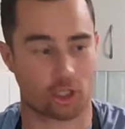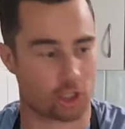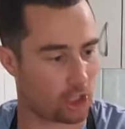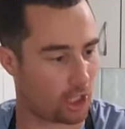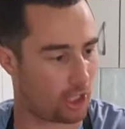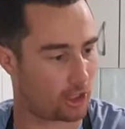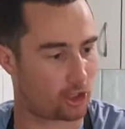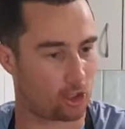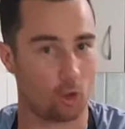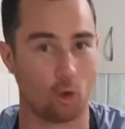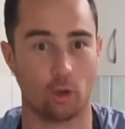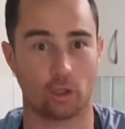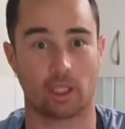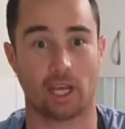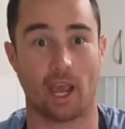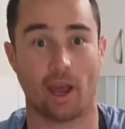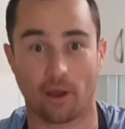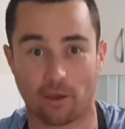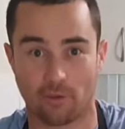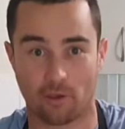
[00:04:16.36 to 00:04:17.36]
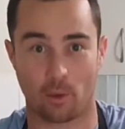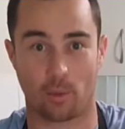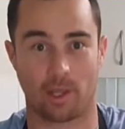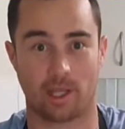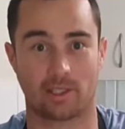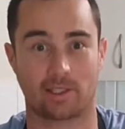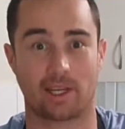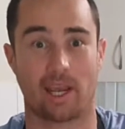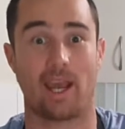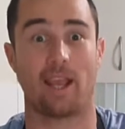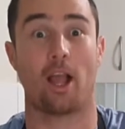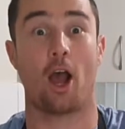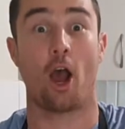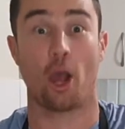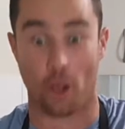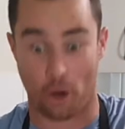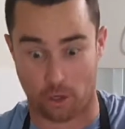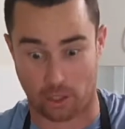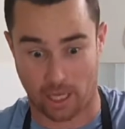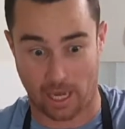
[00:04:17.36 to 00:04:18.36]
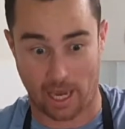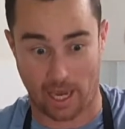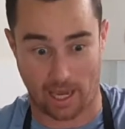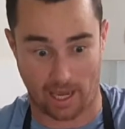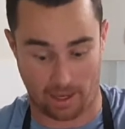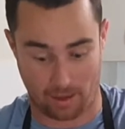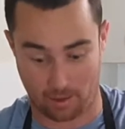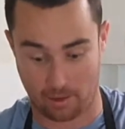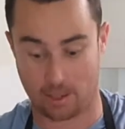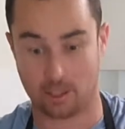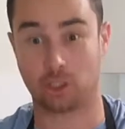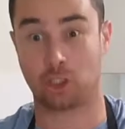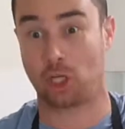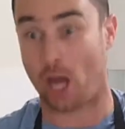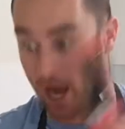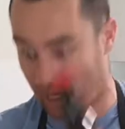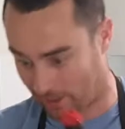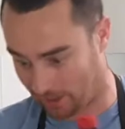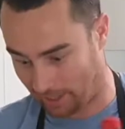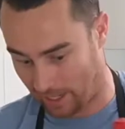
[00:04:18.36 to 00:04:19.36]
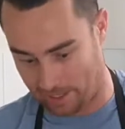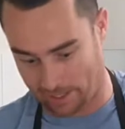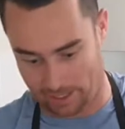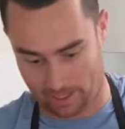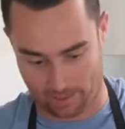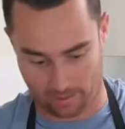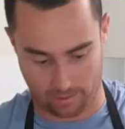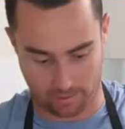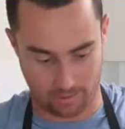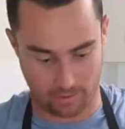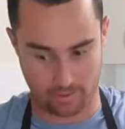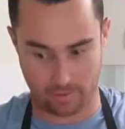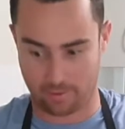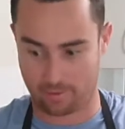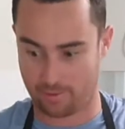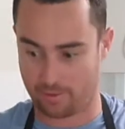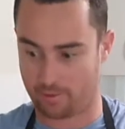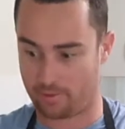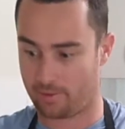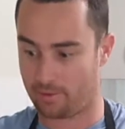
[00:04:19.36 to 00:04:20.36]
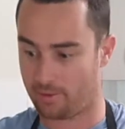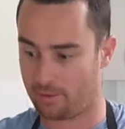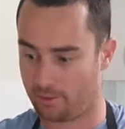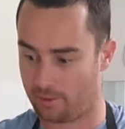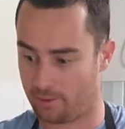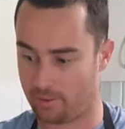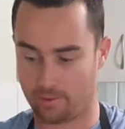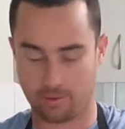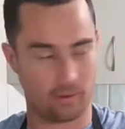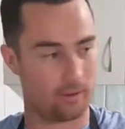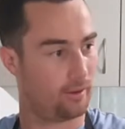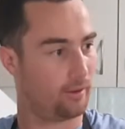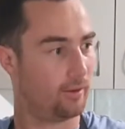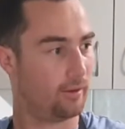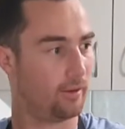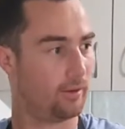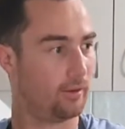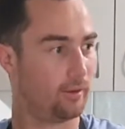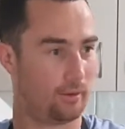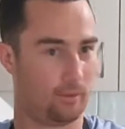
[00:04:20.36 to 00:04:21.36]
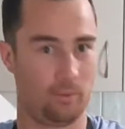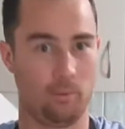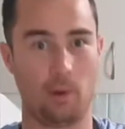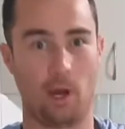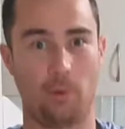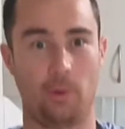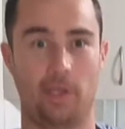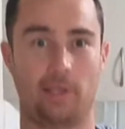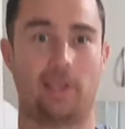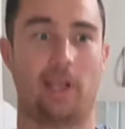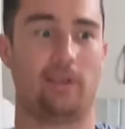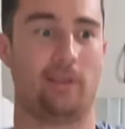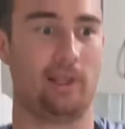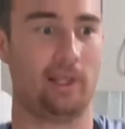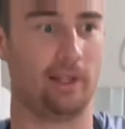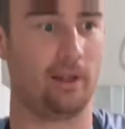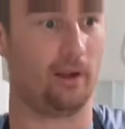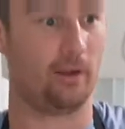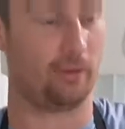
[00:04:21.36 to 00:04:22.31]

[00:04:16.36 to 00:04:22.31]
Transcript: sauce, however you want to say it, I don't care. Chuck that in. You might want to take the lid off.